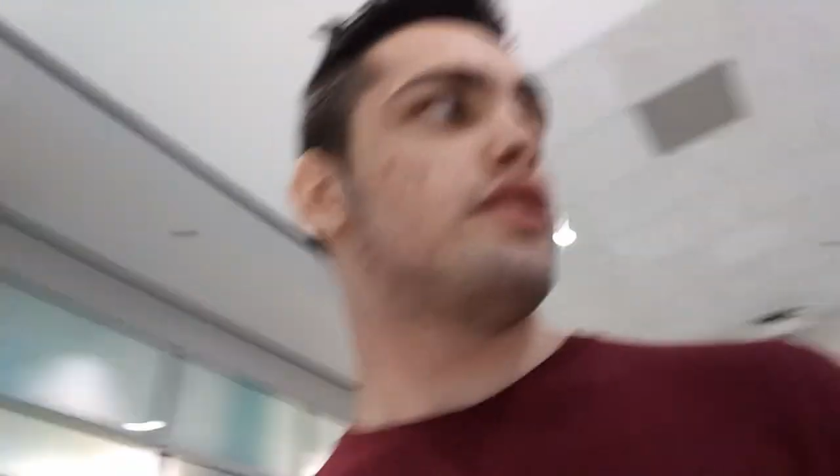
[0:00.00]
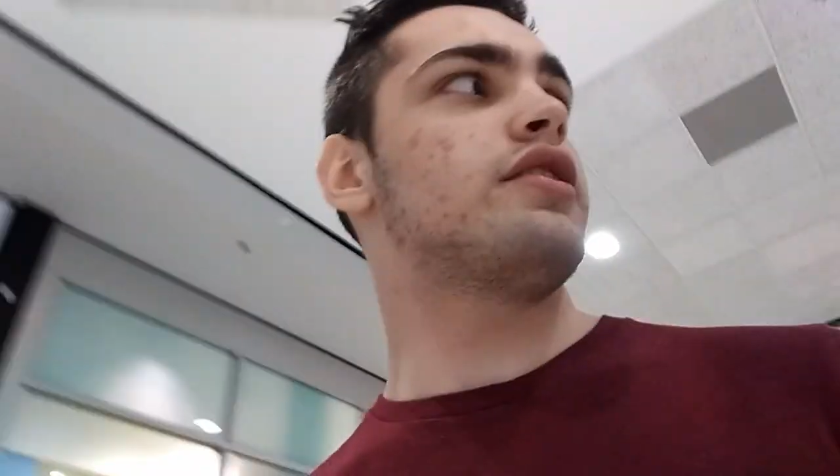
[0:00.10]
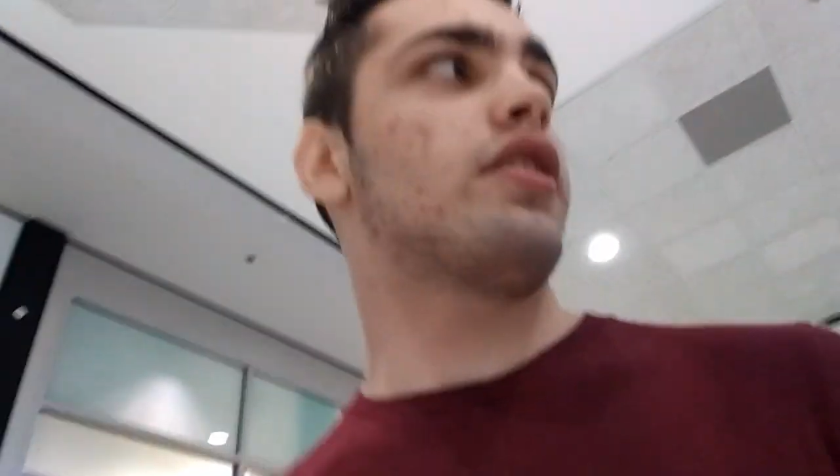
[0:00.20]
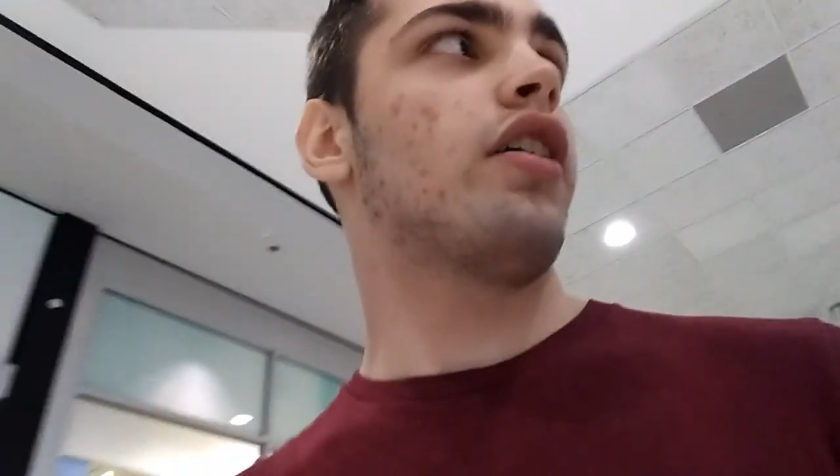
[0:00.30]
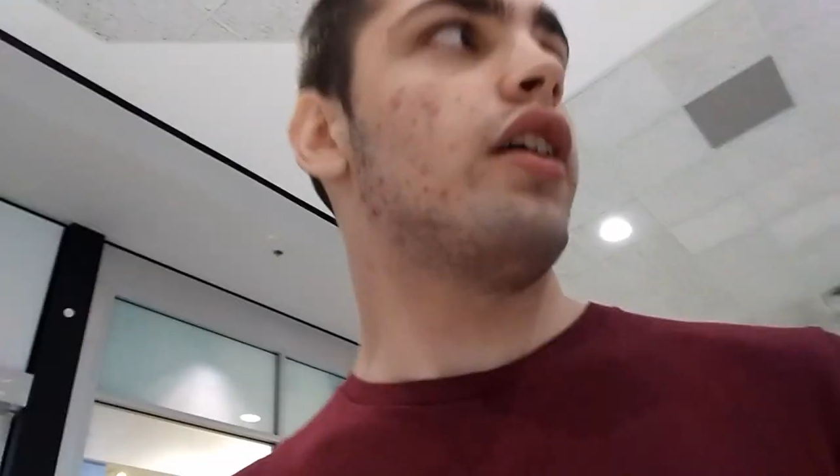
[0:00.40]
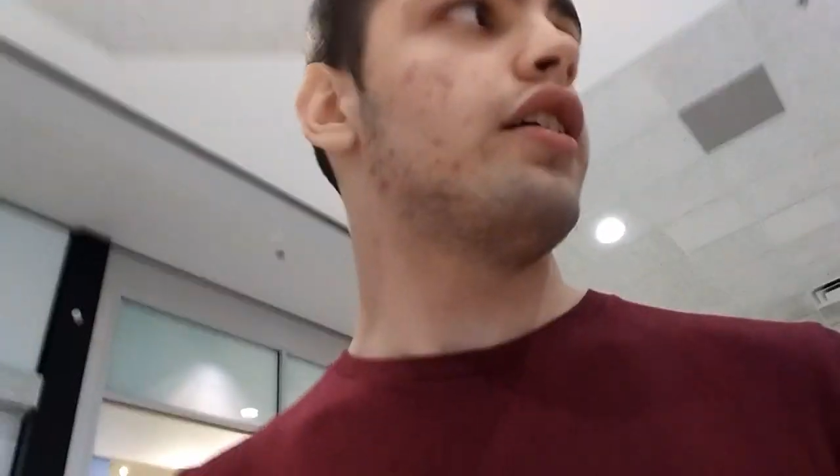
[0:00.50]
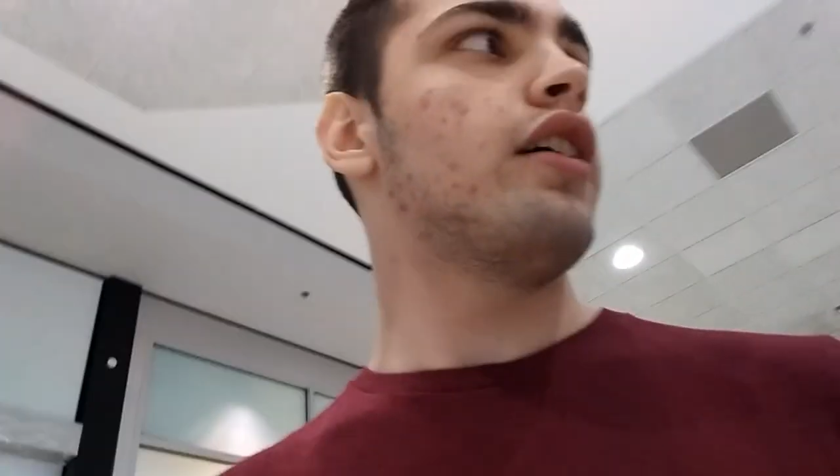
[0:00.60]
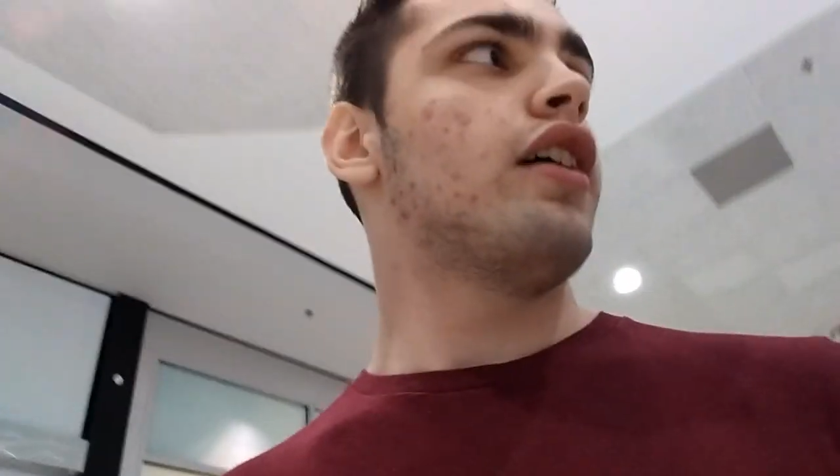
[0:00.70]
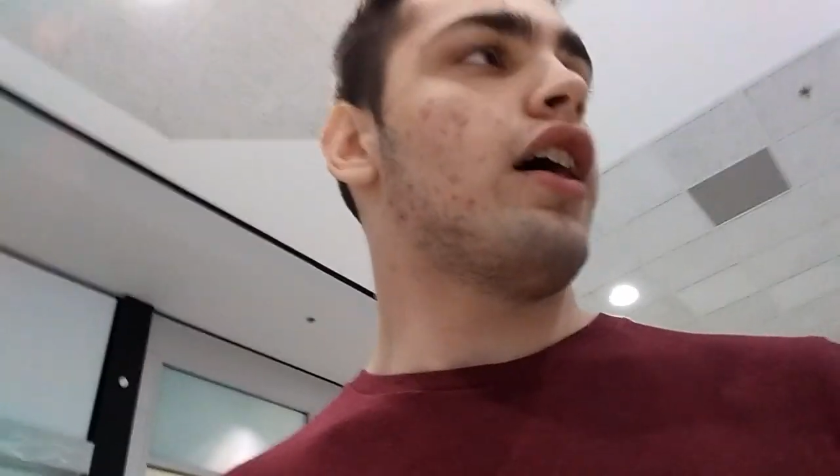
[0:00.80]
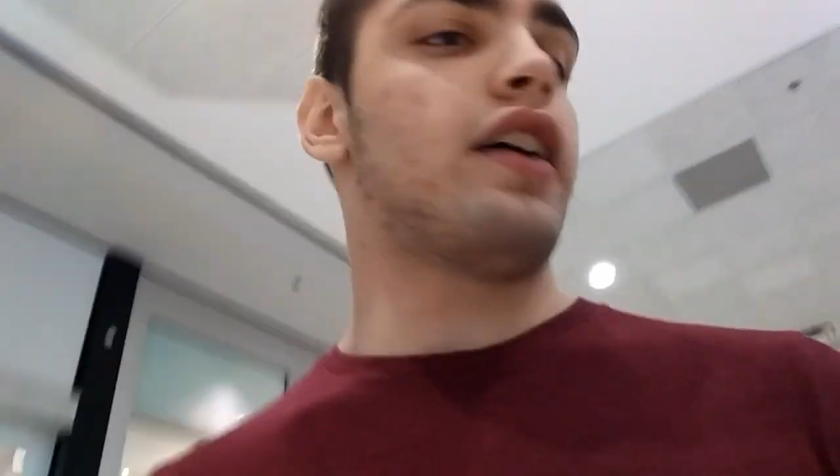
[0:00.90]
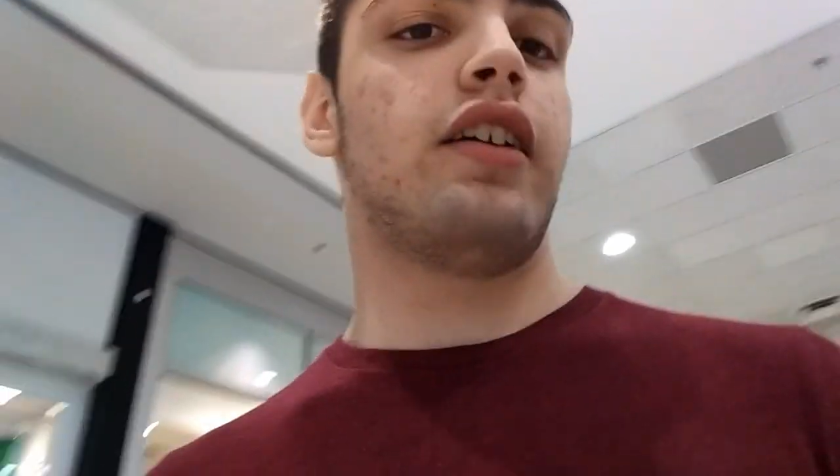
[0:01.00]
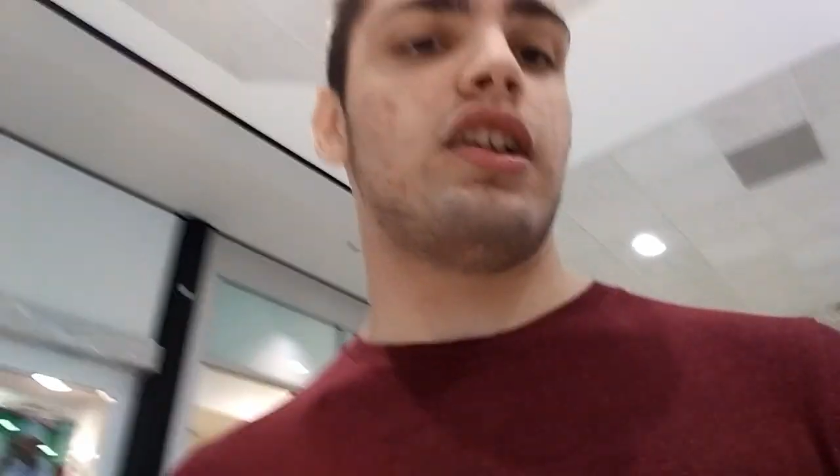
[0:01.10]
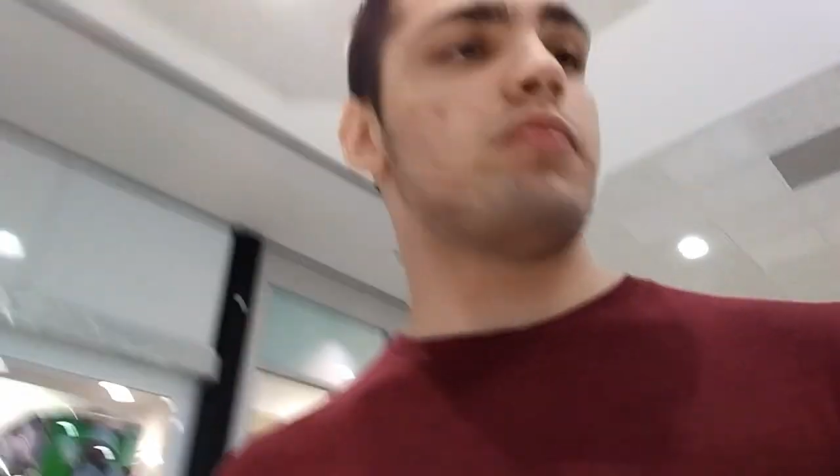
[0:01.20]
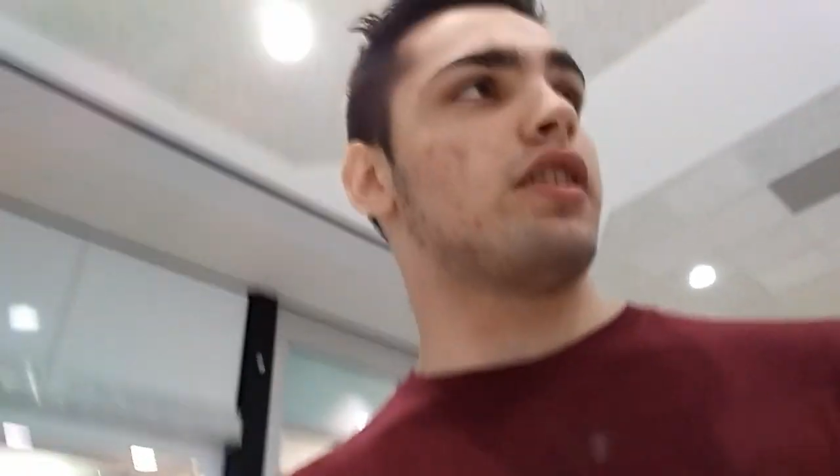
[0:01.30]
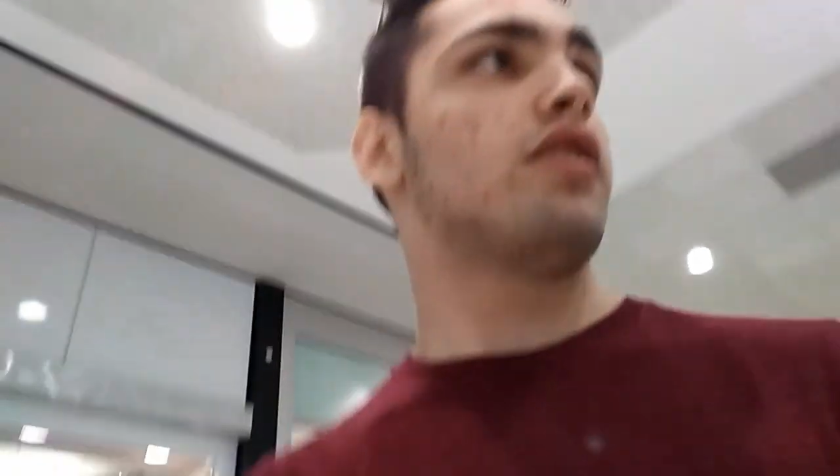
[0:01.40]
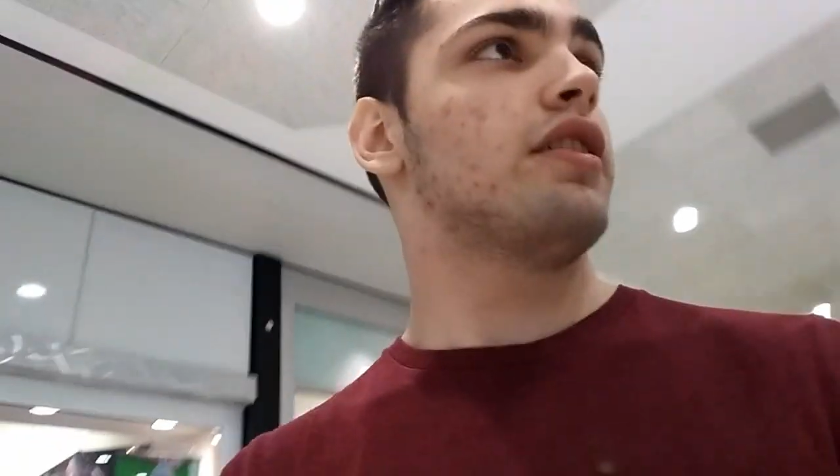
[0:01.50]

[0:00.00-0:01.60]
Is this true guard? I dare you, like,